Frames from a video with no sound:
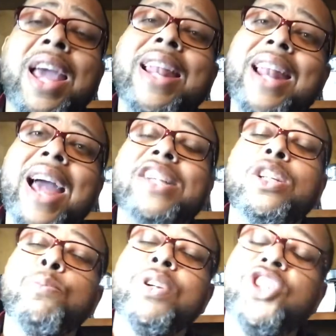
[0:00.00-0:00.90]
and it actually
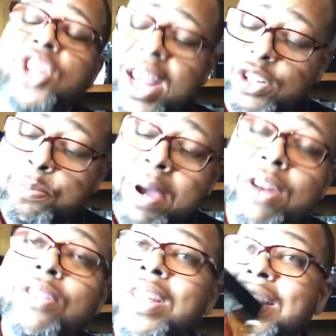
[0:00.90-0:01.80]
projects
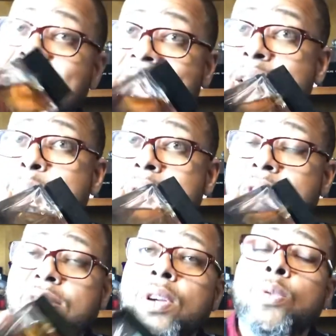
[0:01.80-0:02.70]
better than the EDP.
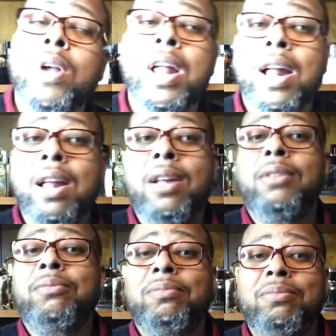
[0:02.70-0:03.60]
So
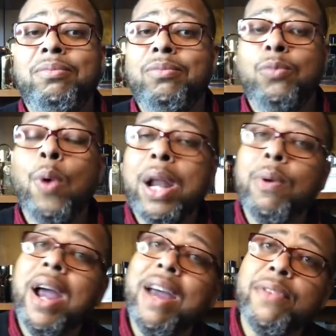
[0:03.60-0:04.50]
why do
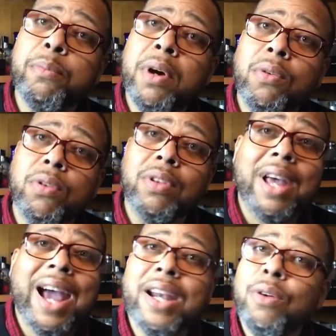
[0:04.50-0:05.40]
I have them both?
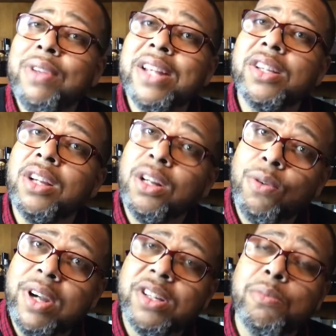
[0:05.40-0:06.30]
I don't, that's a good
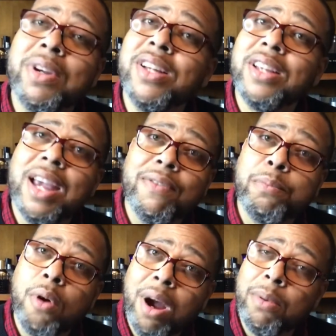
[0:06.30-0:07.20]
question because I have a
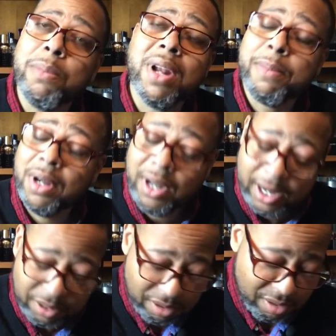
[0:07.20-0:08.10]
problem and I'm a
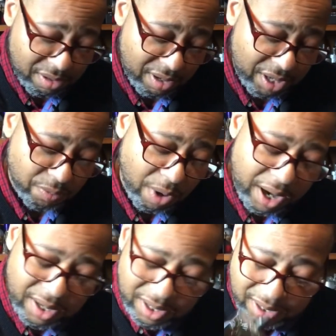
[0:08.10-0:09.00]
collector. That's why.
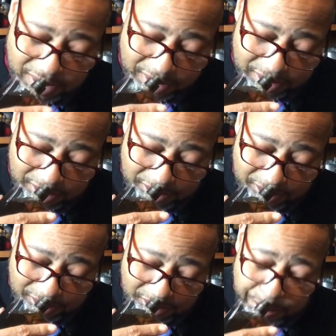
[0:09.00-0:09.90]

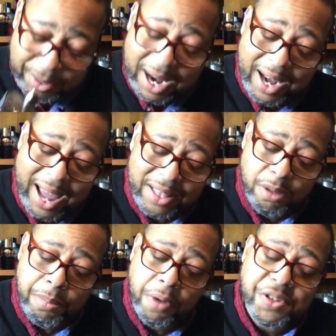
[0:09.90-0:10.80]
But I like
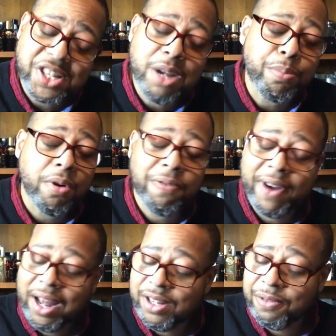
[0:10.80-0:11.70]
them both. Scent
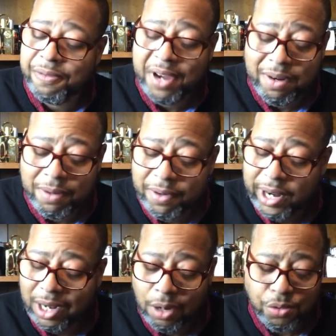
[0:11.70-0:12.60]
profile is very, very
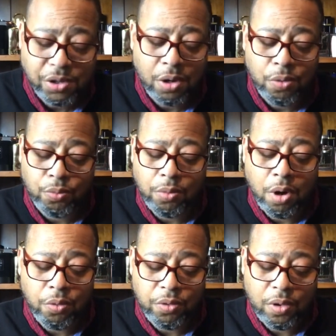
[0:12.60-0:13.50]
close on,
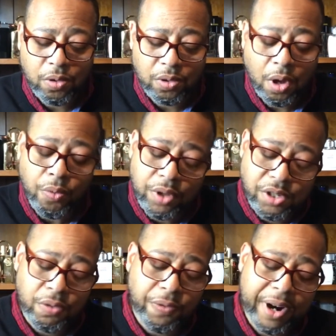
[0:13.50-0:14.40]
on, on the
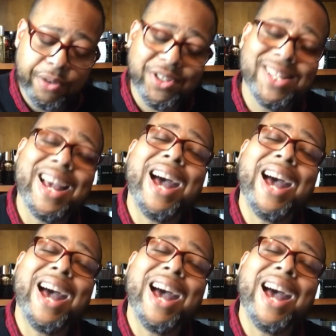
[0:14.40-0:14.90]
two fragrances.